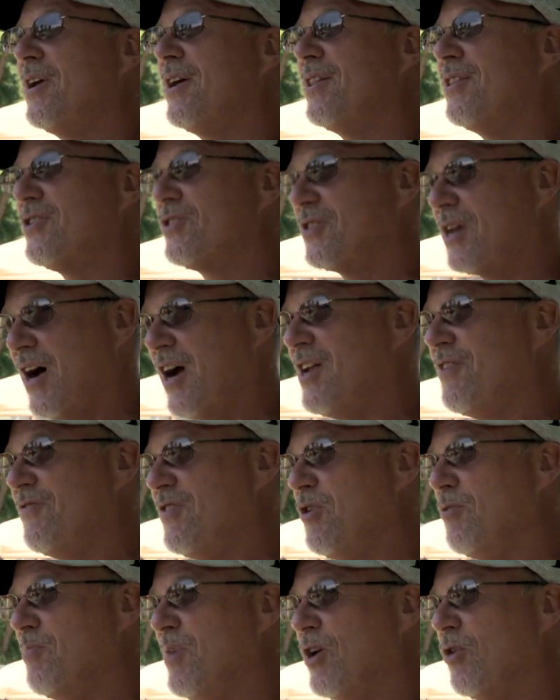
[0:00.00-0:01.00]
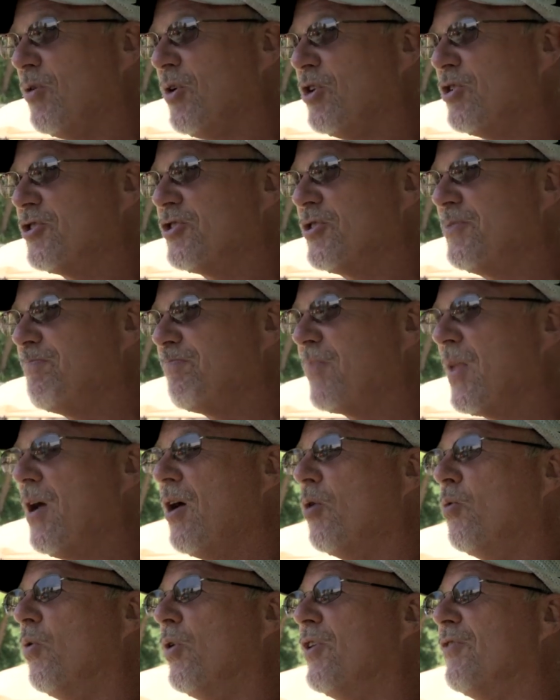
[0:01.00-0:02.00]
been the side view mirrors,
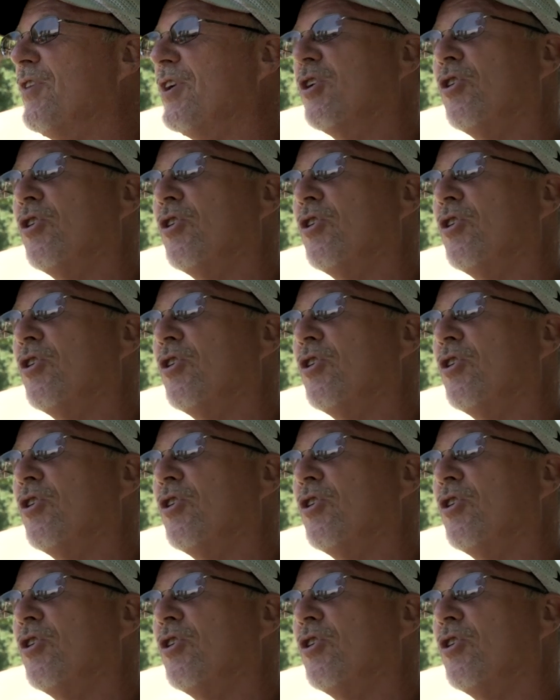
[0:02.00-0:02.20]
would have